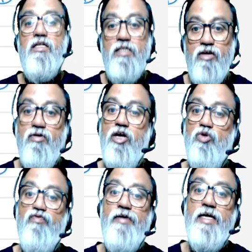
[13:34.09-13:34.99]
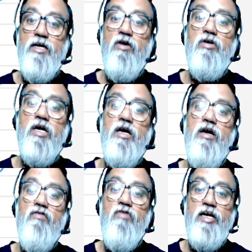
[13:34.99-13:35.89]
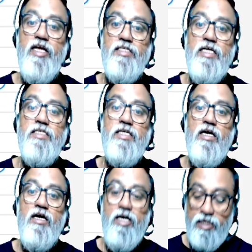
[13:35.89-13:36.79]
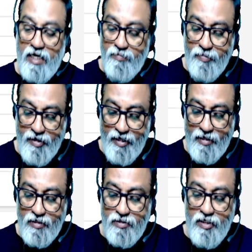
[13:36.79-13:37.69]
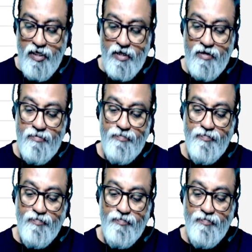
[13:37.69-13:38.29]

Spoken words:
Then we have to find out what is its time period. See here.